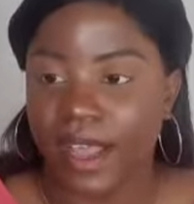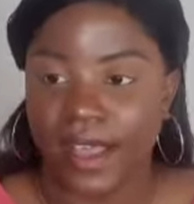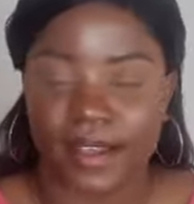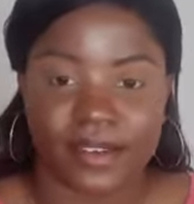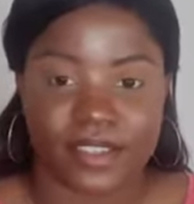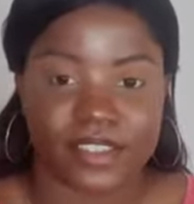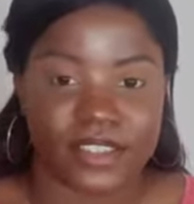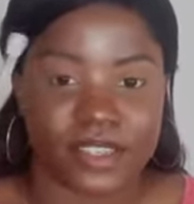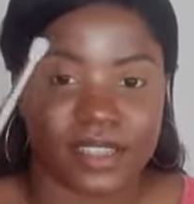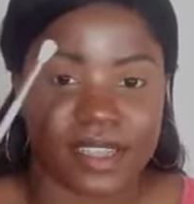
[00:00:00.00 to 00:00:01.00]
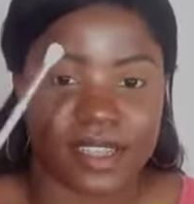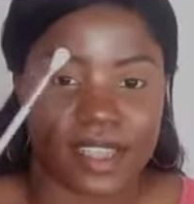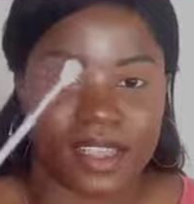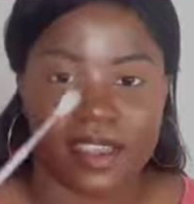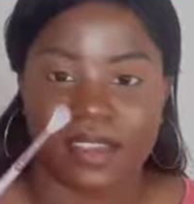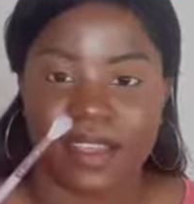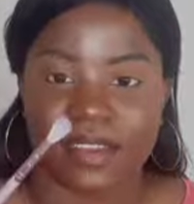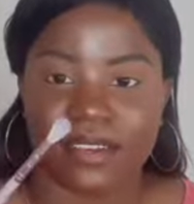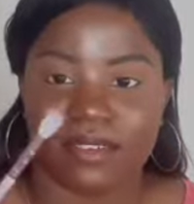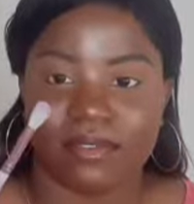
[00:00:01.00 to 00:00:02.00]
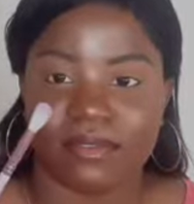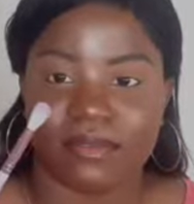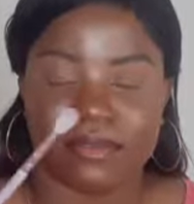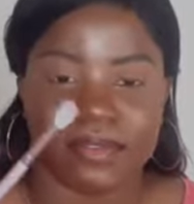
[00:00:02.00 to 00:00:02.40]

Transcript: and it's just like a kind of